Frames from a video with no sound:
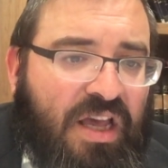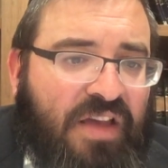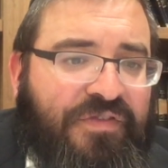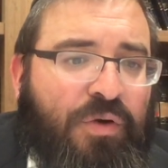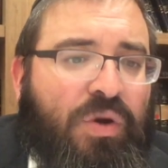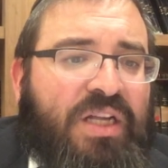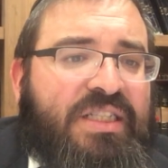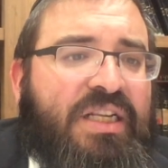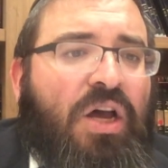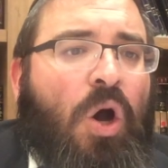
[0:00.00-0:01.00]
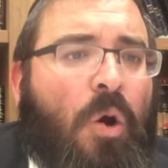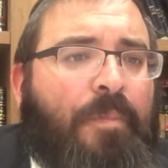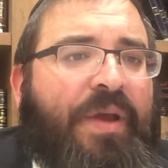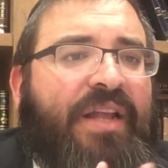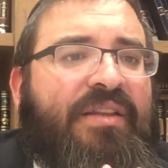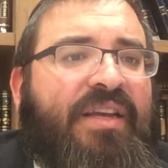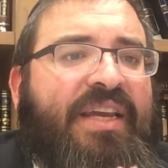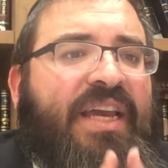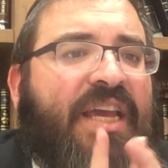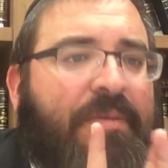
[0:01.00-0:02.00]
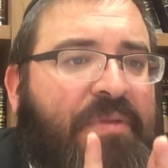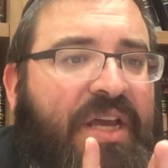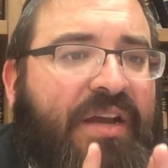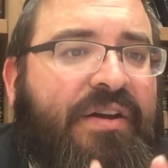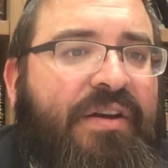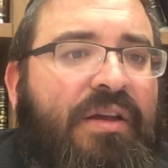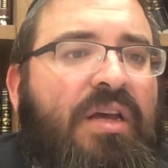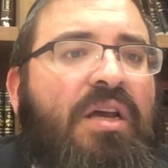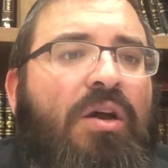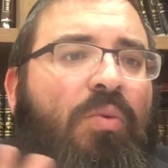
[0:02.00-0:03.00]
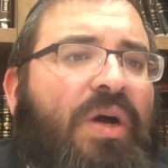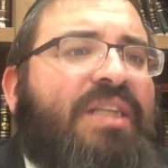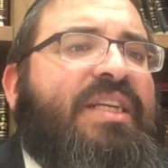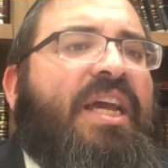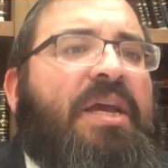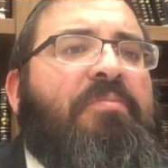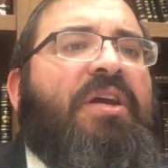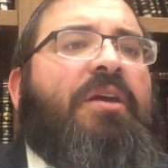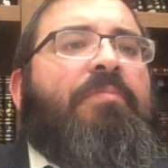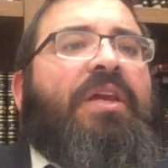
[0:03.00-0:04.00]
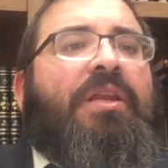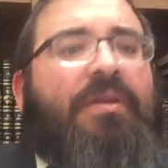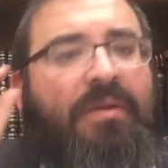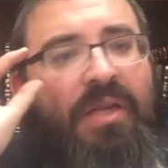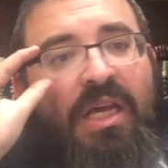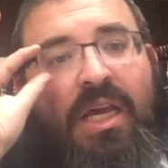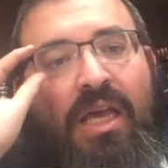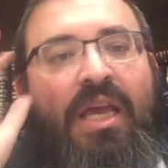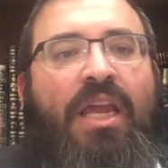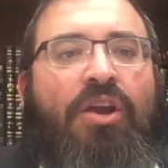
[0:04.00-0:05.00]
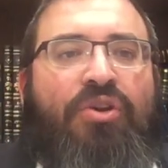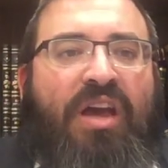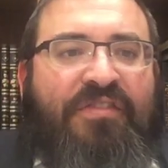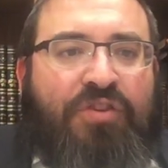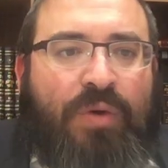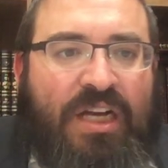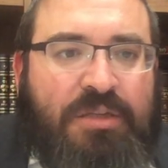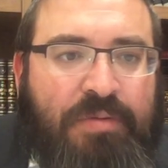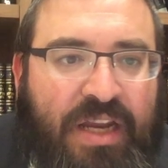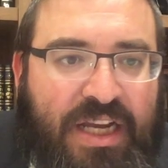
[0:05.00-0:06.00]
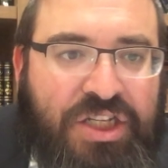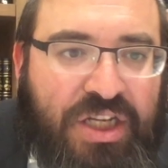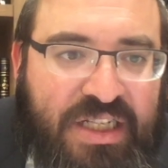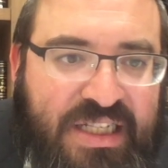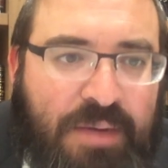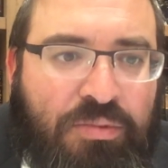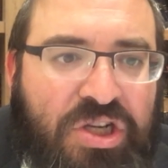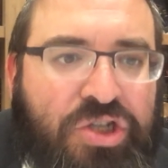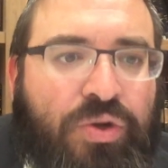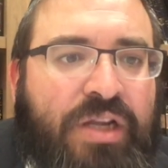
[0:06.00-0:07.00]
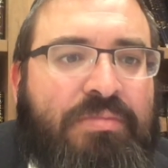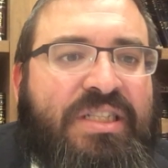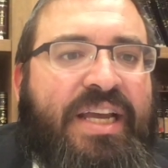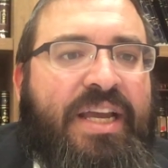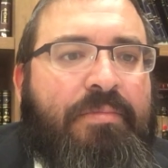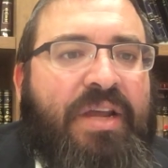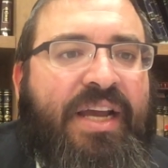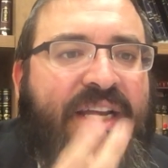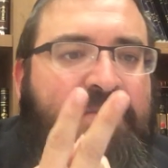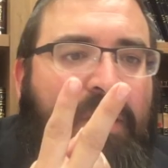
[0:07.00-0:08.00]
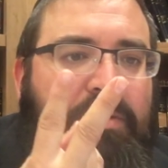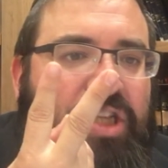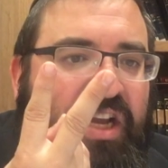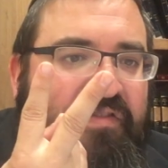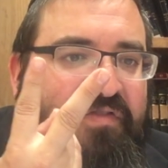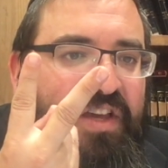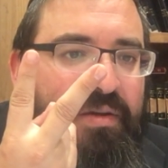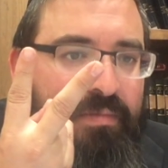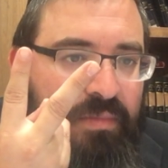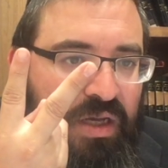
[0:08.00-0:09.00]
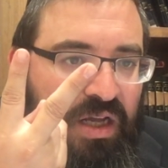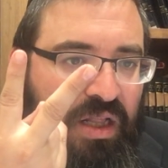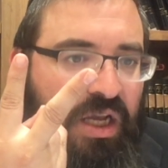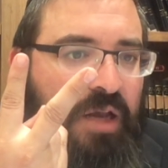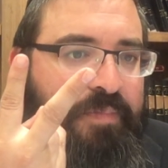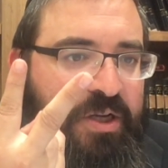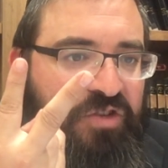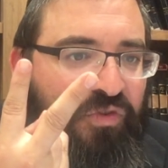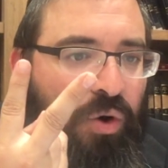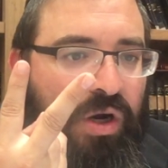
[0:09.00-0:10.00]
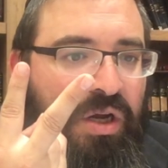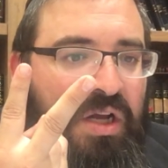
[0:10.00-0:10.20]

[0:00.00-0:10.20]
If it was opened, kehimnik. What does kehimnik mean? Here you have two explanations. Some Rishonim say himnik is mamish like a V, like a pitchfork.